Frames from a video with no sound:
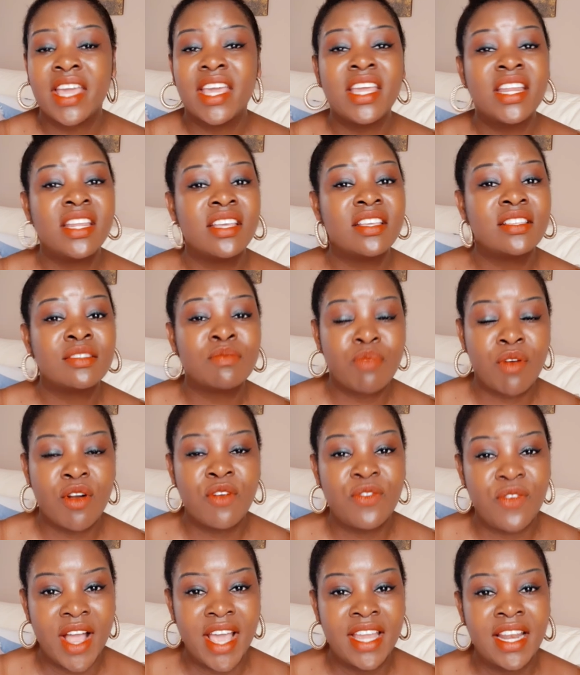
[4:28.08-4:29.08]
in his
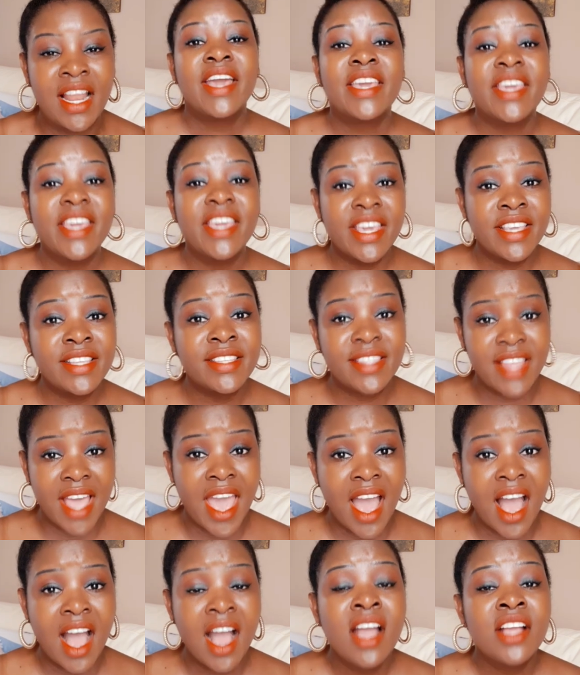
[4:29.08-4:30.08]
profile, he is
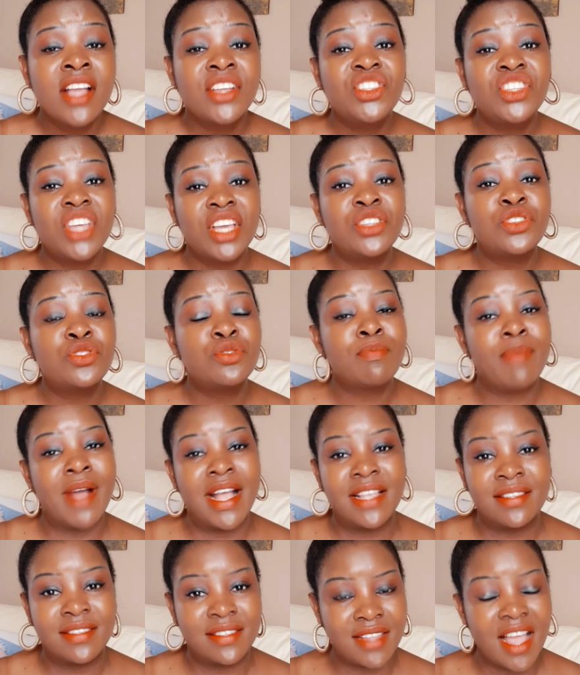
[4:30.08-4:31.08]
there just to
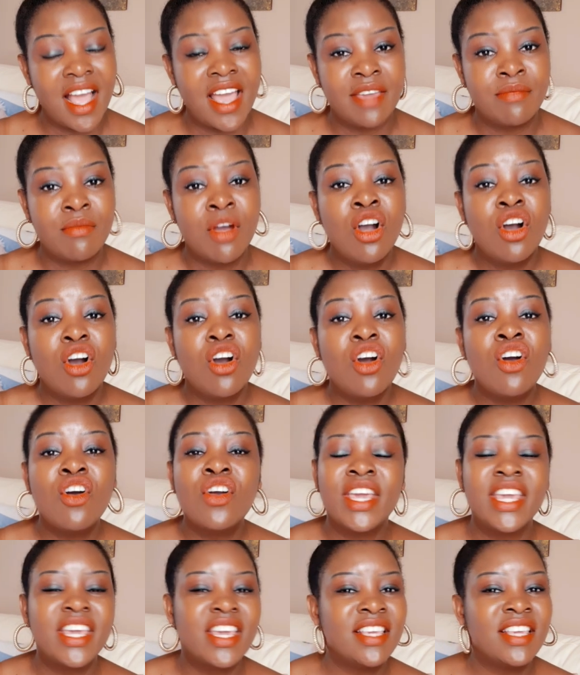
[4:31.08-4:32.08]
pass time or
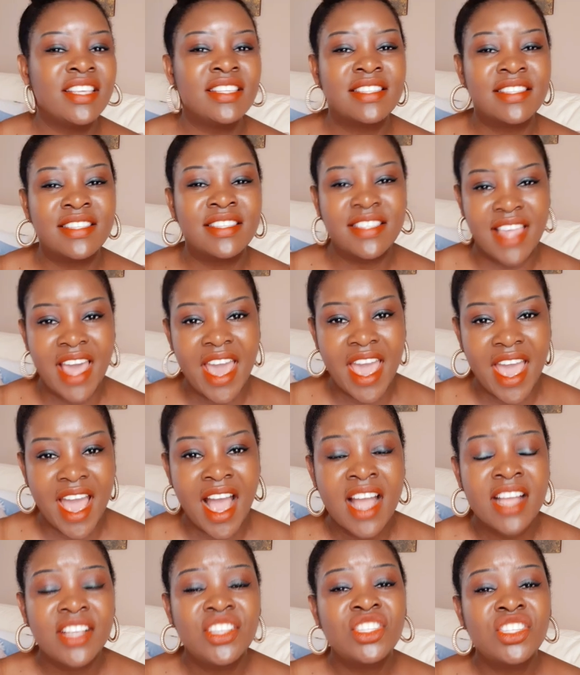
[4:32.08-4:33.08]
he is
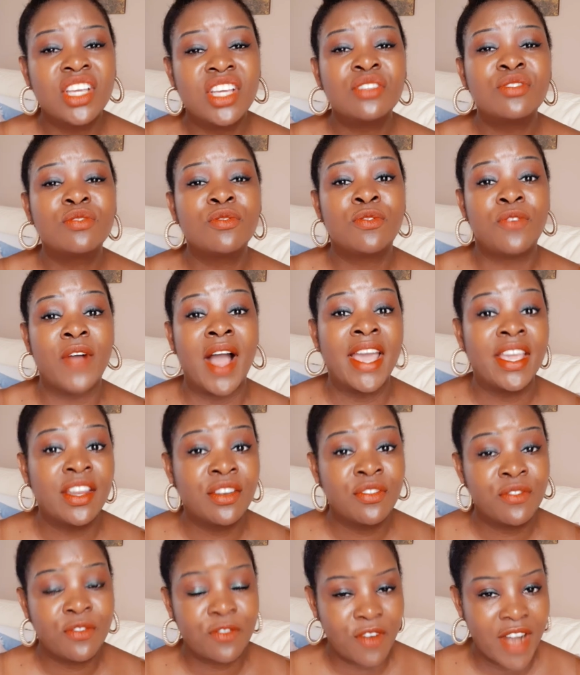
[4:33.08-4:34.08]
there just to
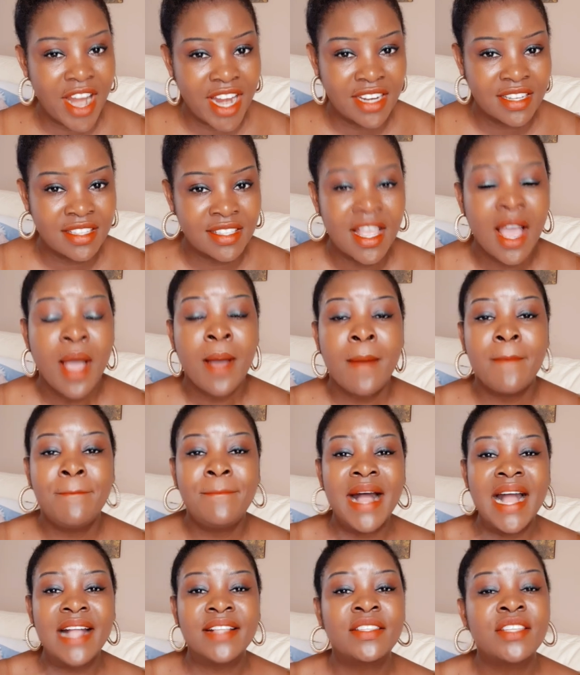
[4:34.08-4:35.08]
find friends,
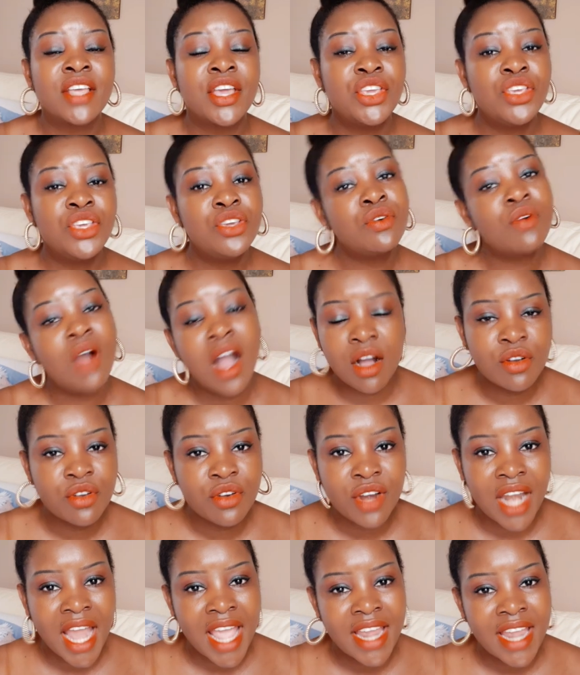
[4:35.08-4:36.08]
but you are
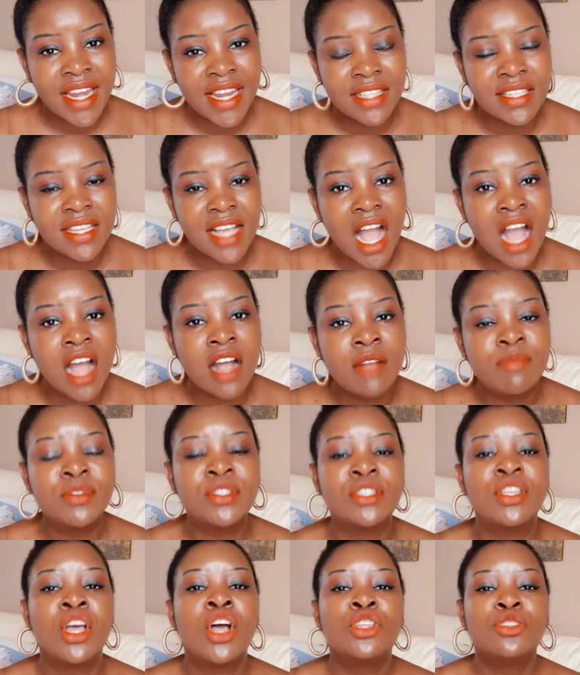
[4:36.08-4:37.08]
on online dating
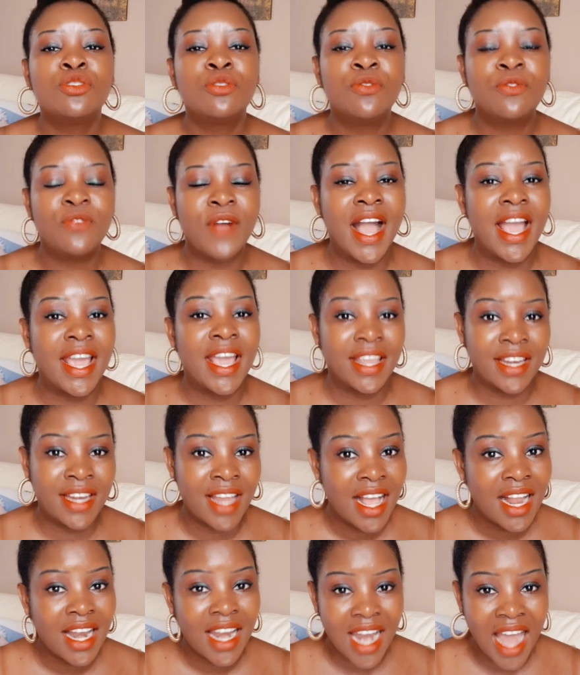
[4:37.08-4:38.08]
apps to
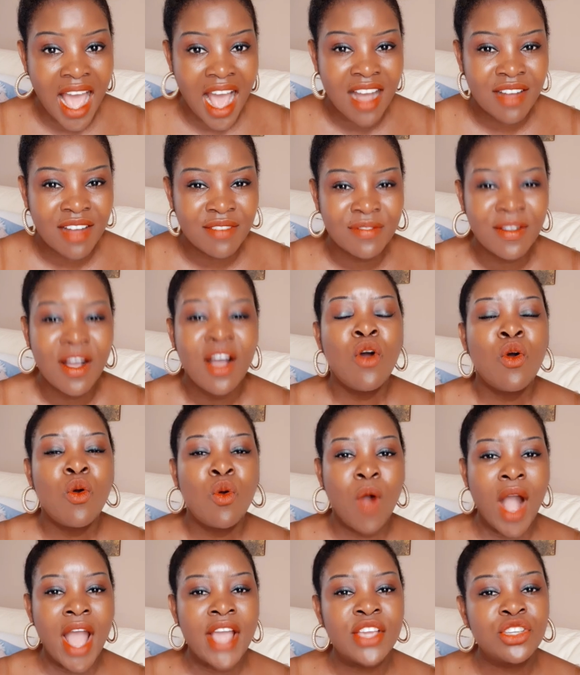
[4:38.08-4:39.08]
find love
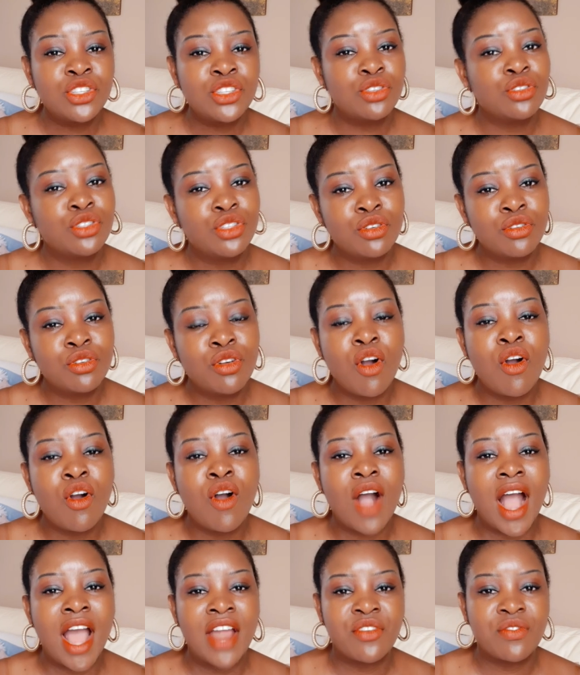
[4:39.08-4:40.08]
why should you
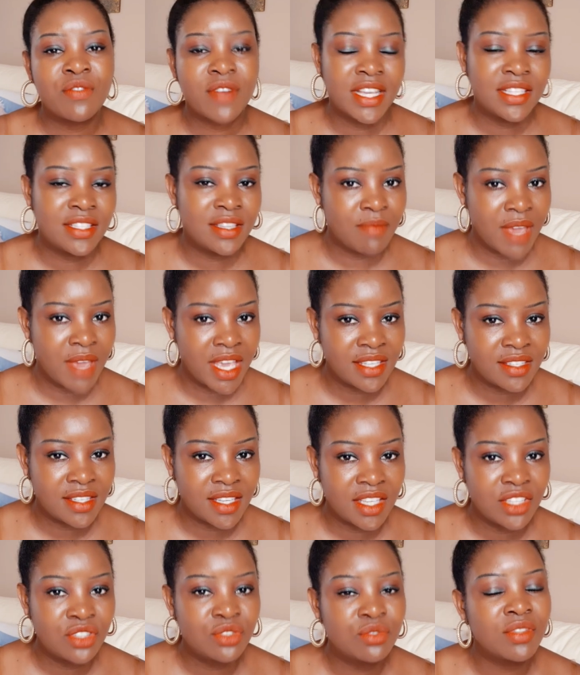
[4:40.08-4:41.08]
go and write a
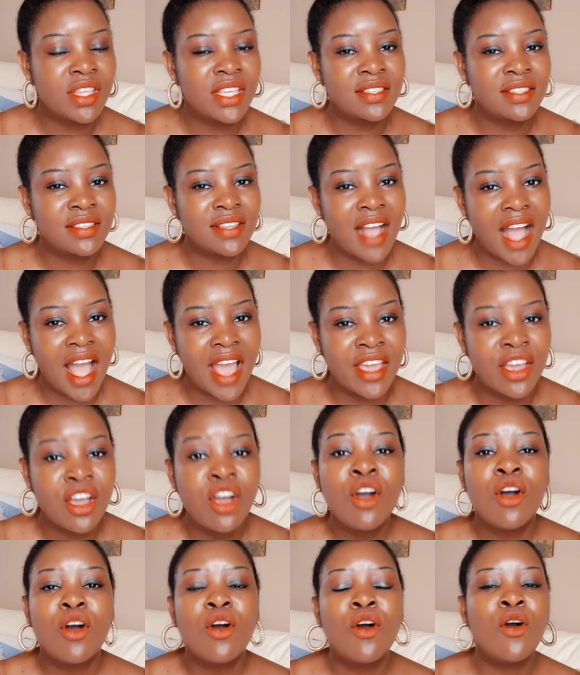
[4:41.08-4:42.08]
message to this guy?
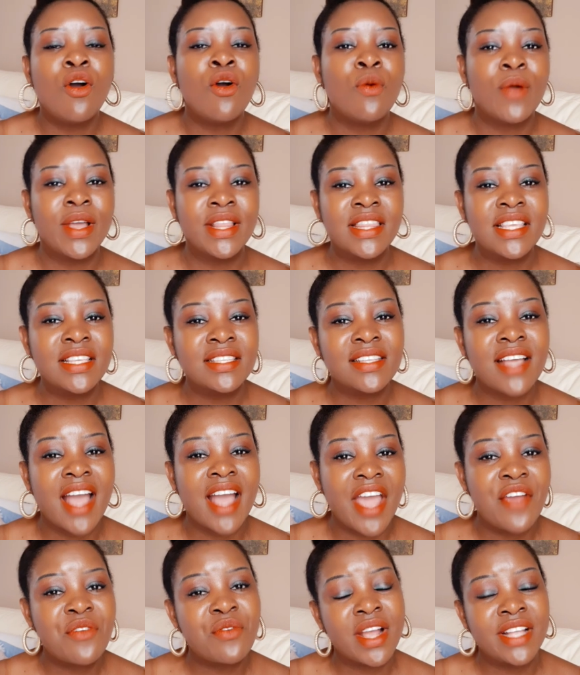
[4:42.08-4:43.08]
Or when this
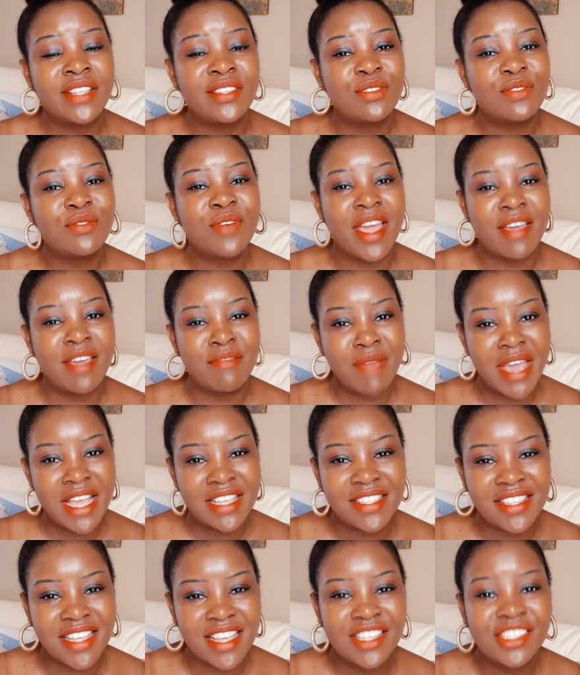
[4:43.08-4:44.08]
guy writes you a
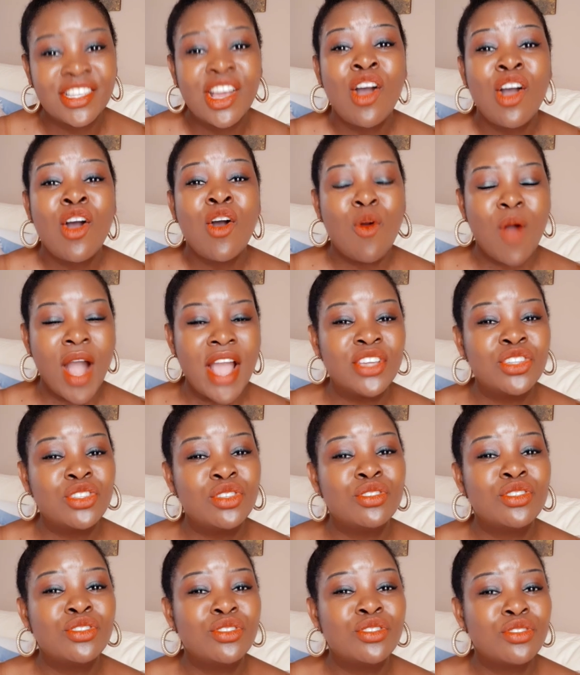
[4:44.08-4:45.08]
message, why
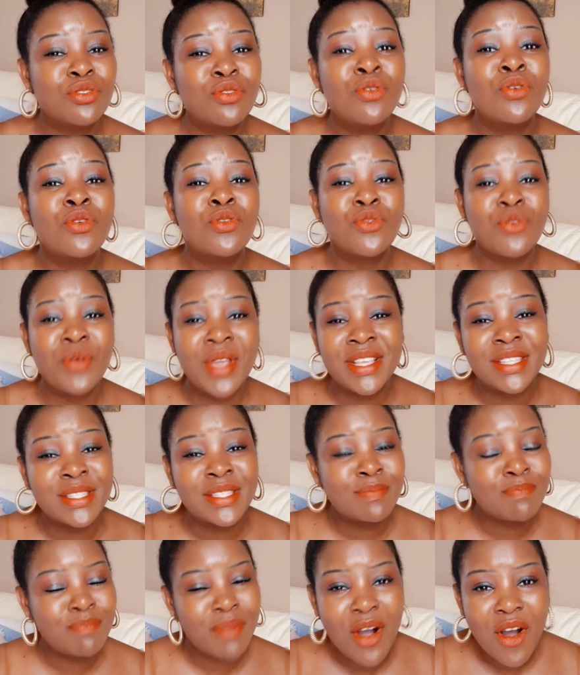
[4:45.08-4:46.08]
should you
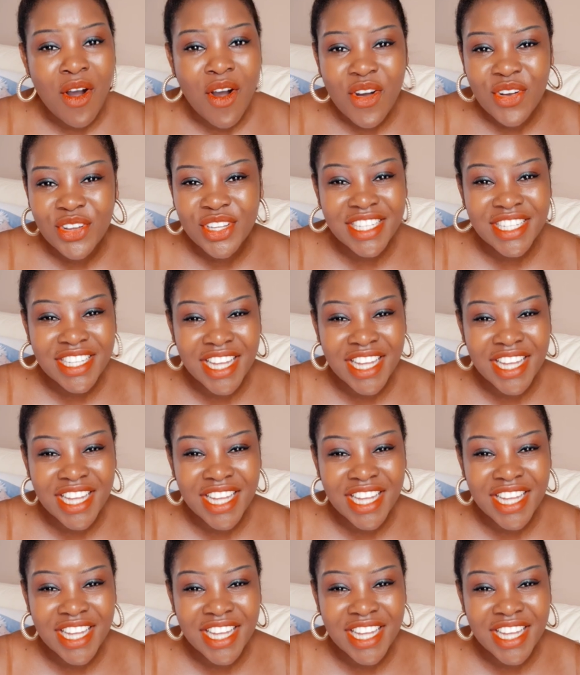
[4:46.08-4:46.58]
respond?